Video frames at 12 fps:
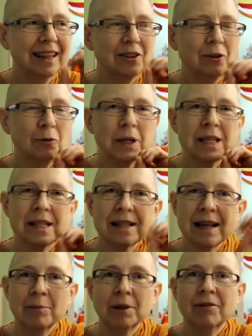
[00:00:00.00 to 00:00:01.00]
The voice is
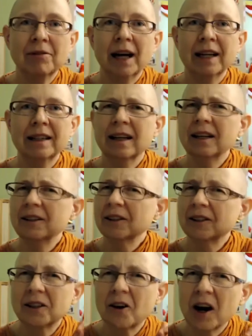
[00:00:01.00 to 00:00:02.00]
amplified. The
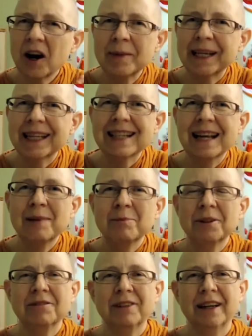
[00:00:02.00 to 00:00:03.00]
good karma gets
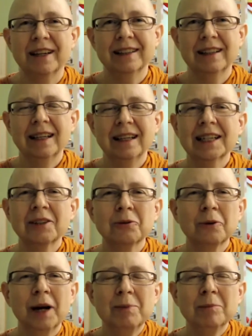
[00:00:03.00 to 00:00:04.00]
amplified. It can
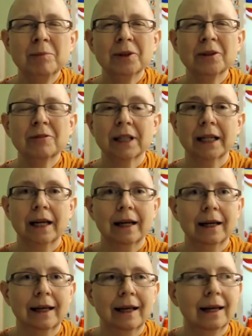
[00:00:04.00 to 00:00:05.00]
ripen beautifully
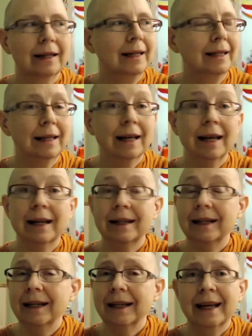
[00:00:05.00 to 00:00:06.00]
again and again
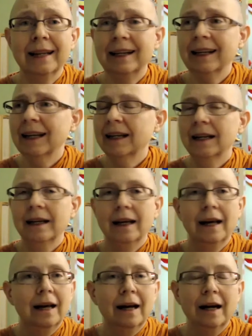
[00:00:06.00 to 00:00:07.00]
and again and again,
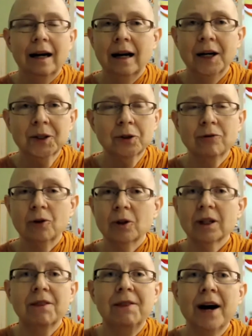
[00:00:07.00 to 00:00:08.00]

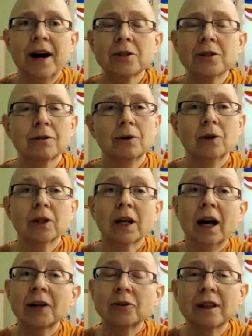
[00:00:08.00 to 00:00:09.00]
100-fold, 1,000-fold,
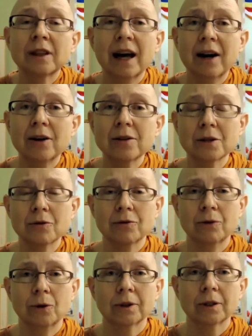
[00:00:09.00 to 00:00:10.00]

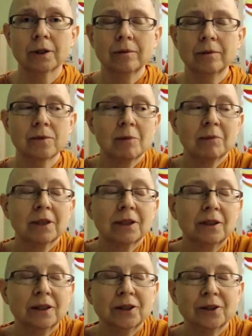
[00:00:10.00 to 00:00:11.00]
100,000-fold. Some
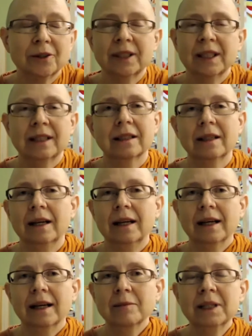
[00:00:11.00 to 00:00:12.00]
little thing
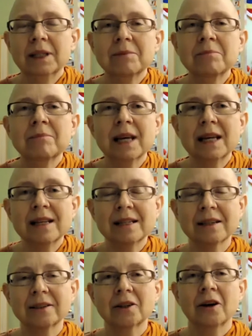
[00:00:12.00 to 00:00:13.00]
can be
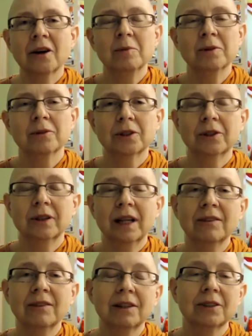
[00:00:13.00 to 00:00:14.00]
amazing good karma for you
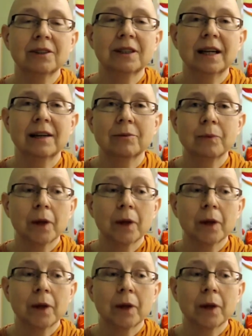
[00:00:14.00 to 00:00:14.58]
life after life,